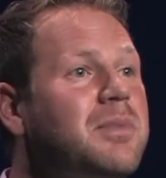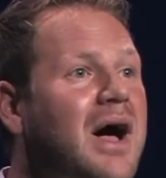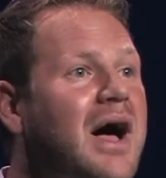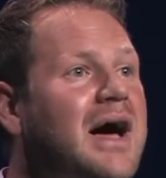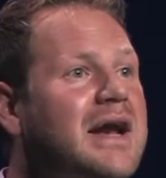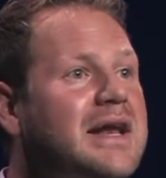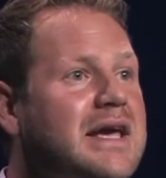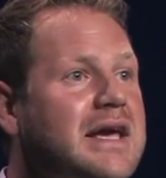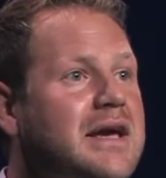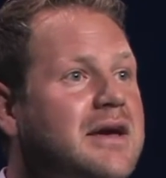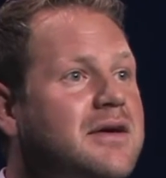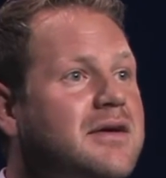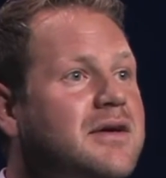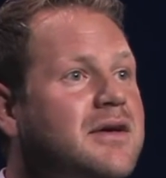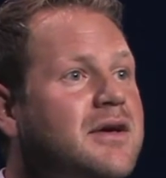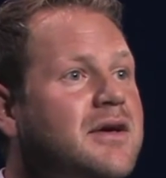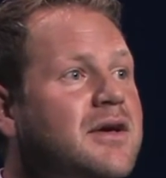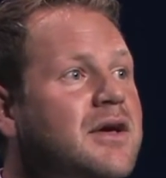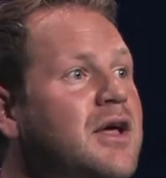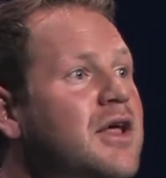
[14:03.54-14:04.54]
body.
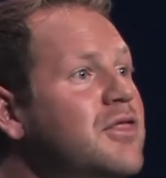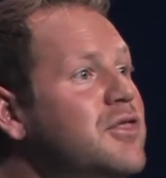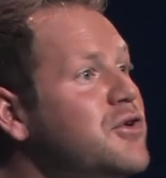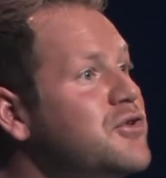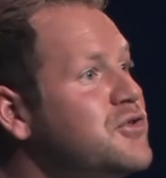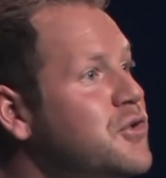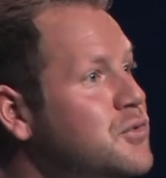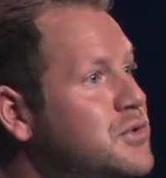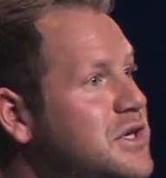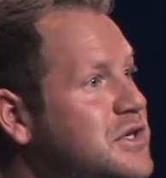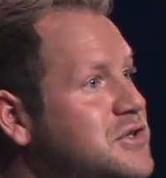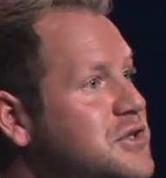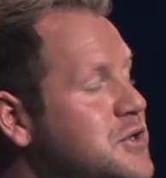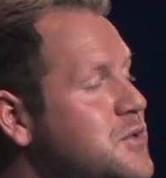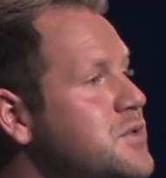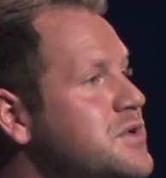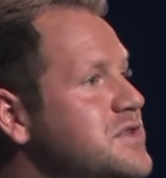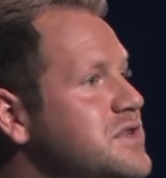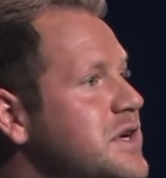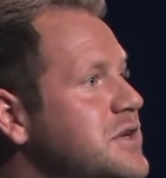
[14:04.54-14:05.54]
There's only
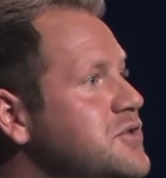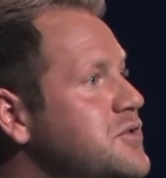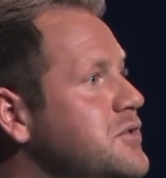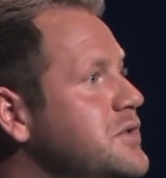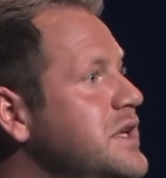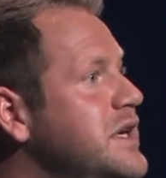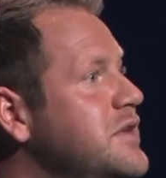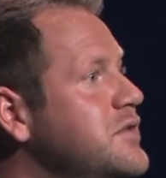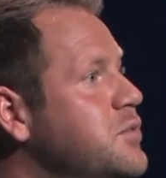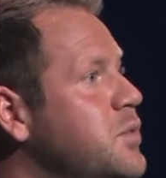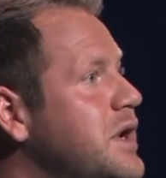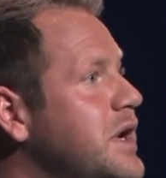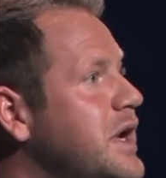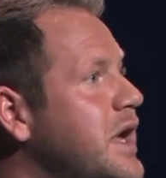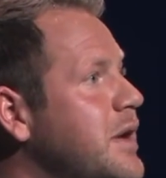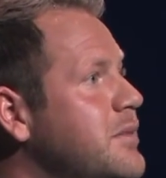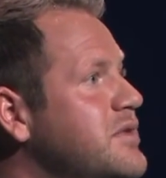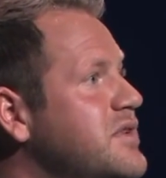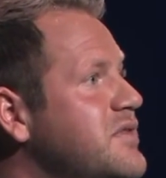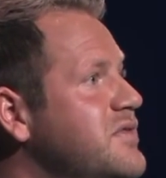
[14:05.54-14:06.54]
two essential needs when it
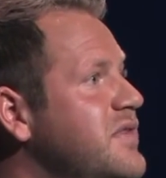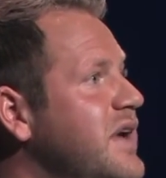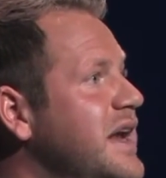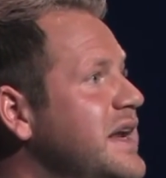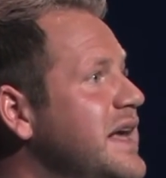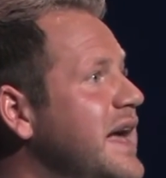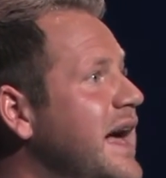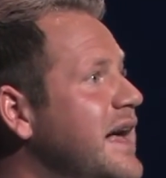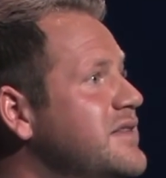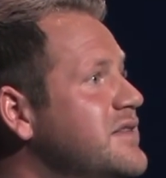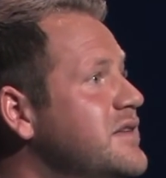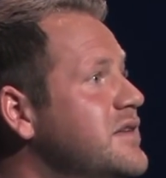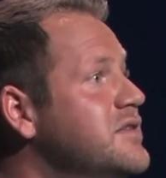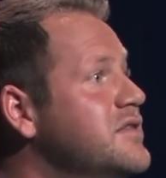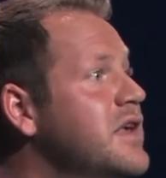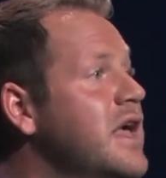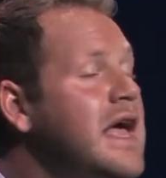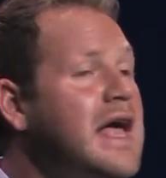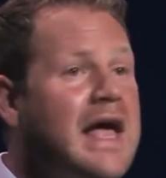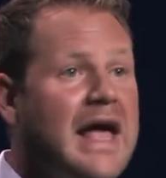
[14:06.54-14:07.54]
comes to fatty acids,
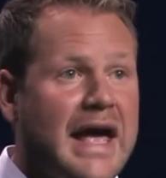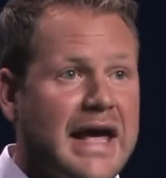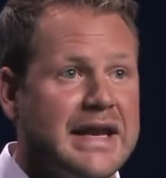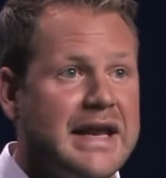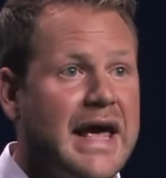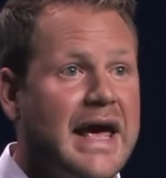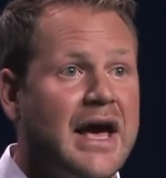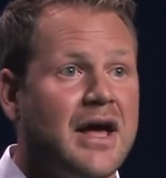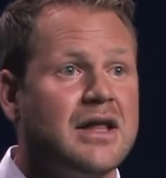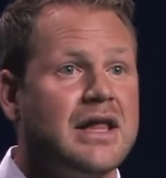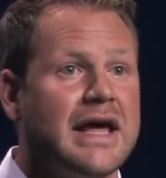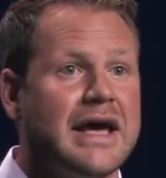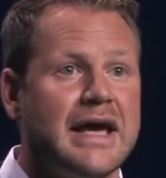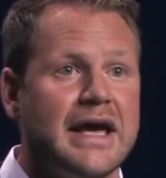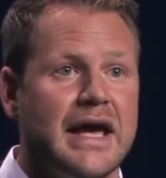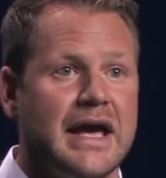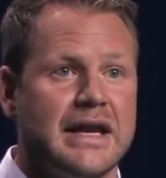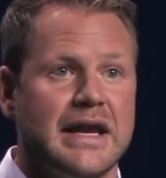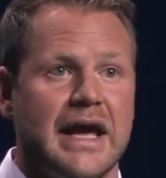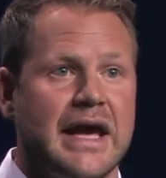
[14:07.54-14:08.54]
and
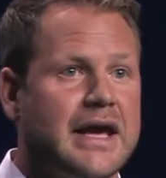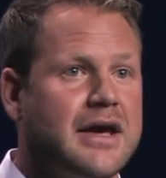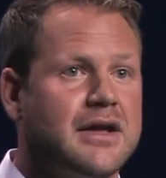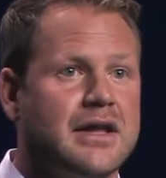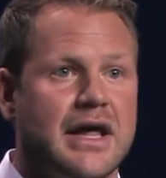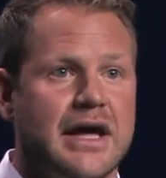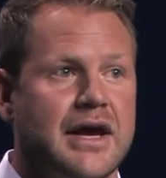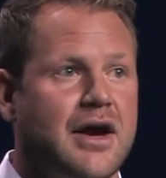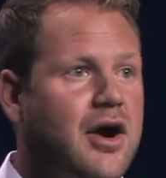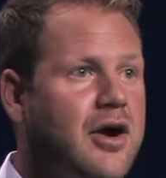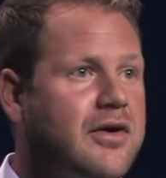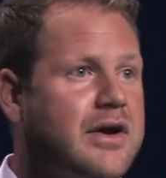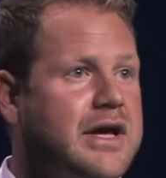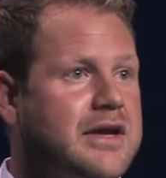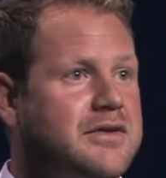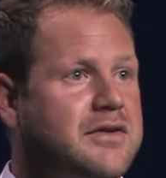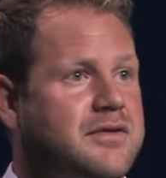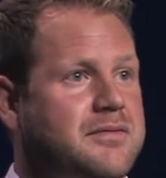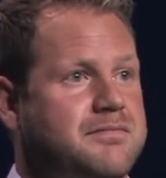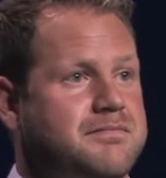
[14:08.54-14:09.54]
LA and ALA are
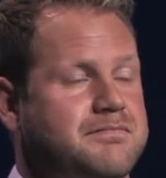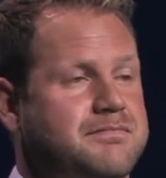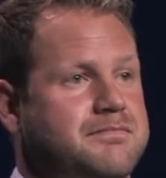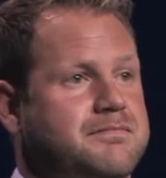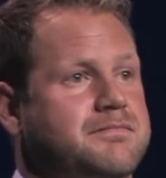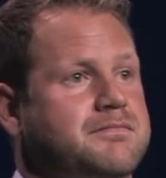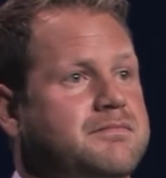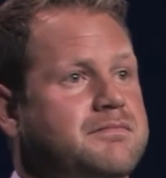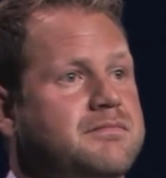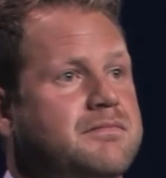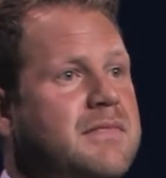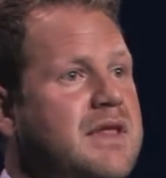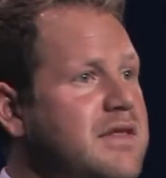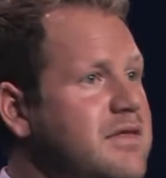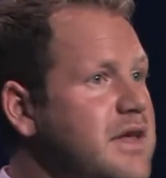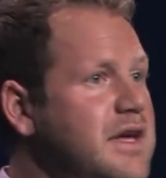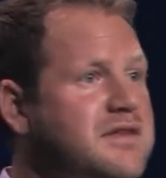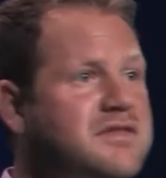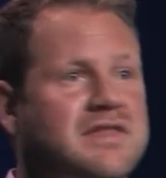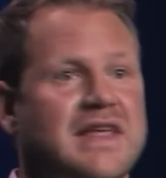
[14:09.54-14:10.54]
it.
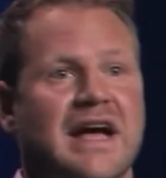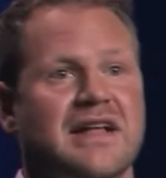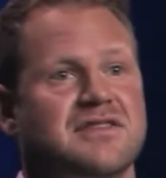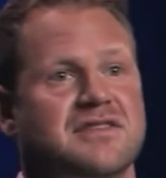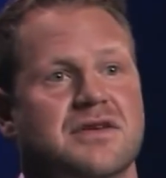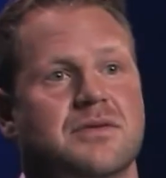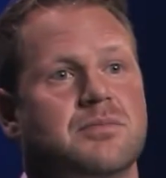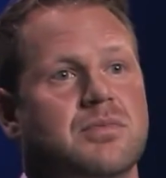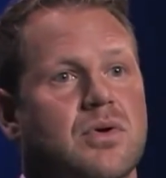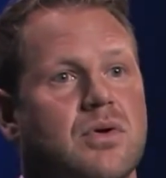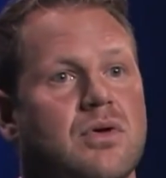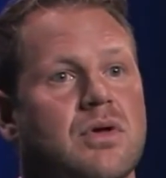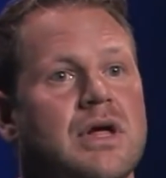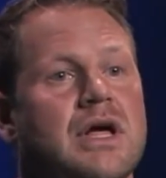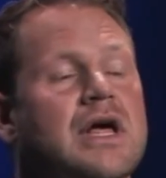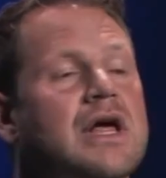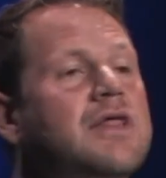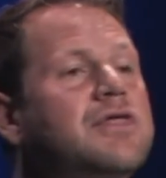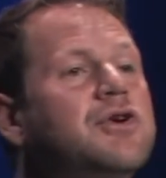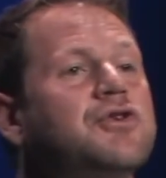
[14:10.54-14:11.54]
It's that simple.
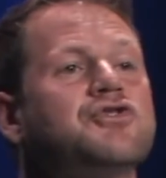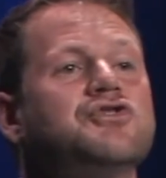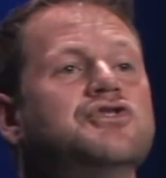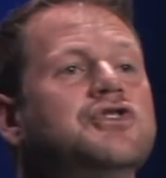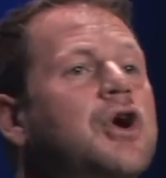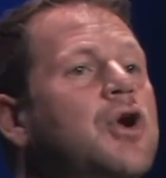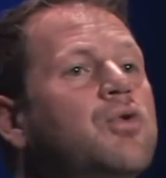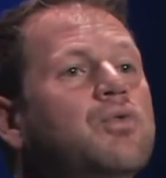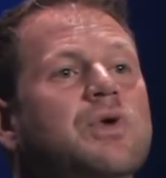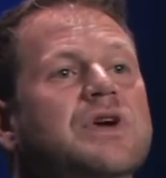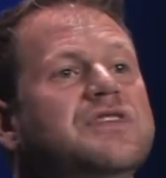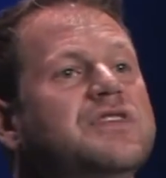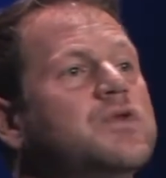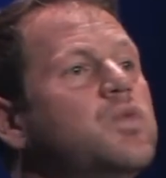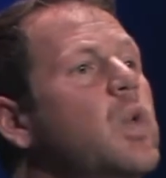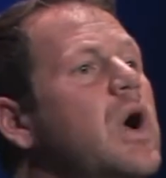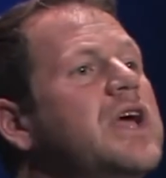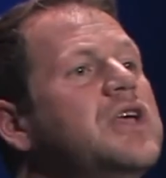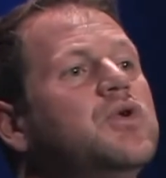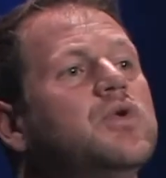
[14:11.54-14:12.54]
There's no
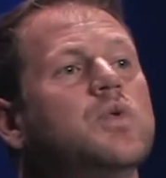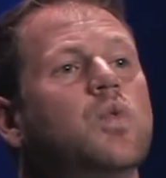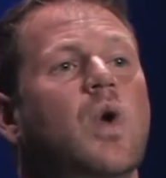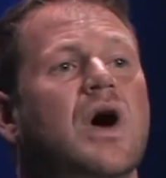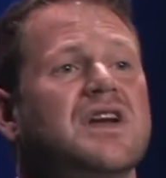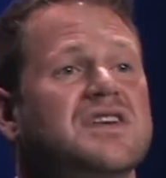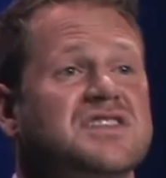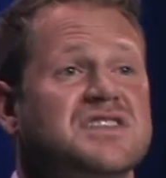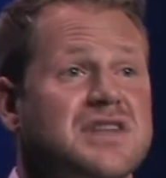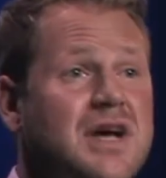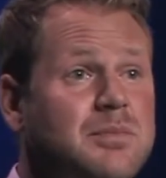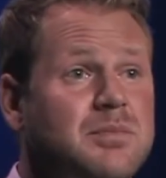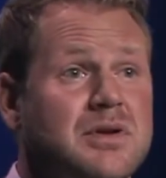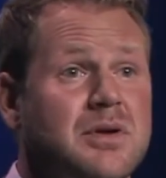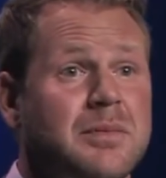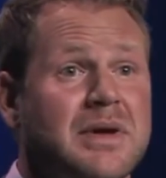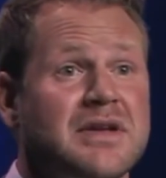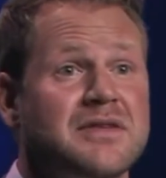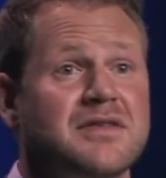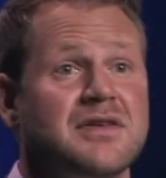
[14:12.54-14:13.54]
reason why you would want to
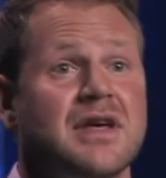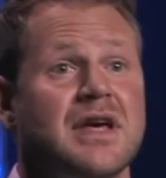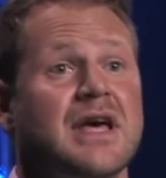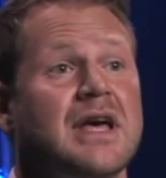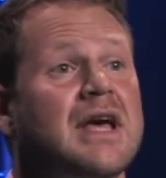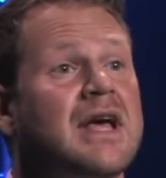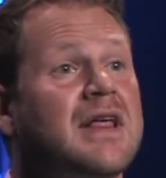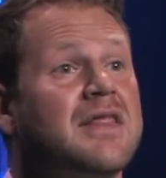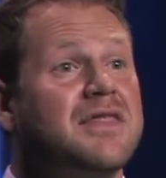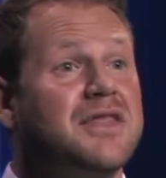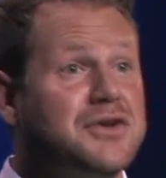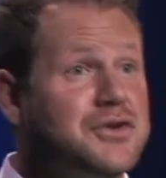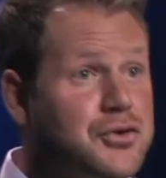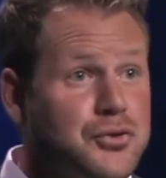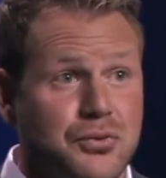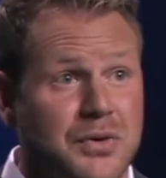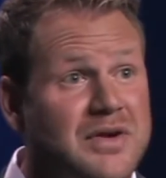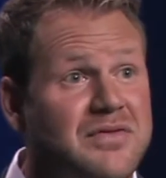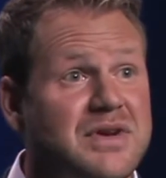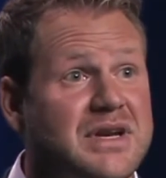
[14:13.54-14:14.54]
supplement the
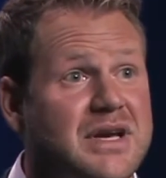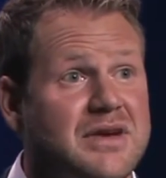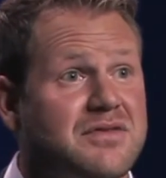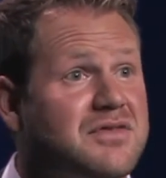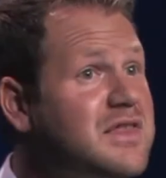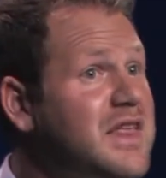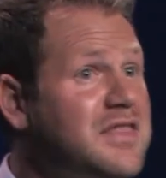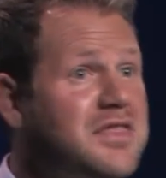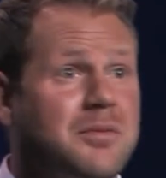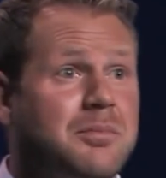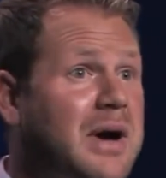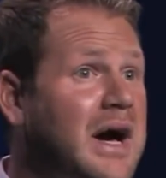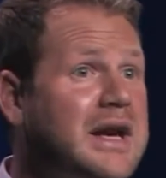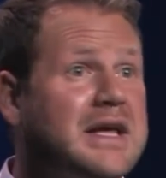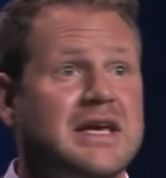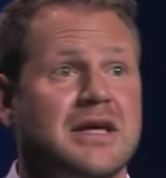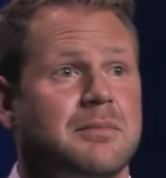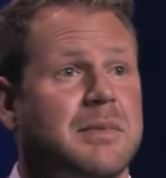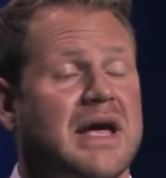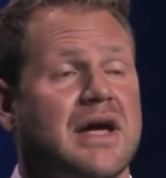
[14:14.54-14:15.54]
derivatives that the
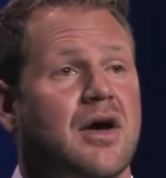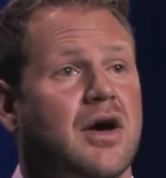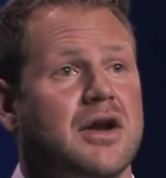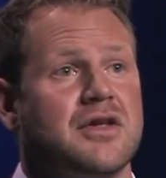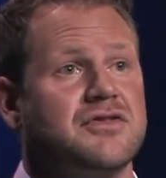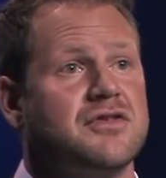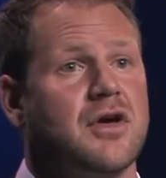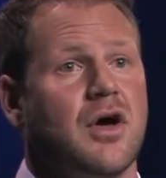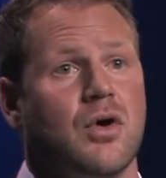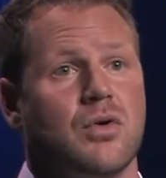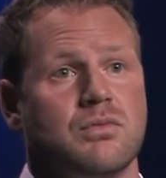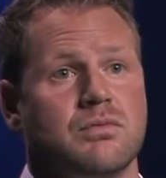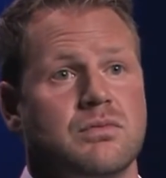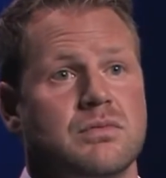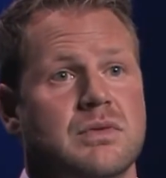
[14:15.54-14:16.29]
body can make on its own.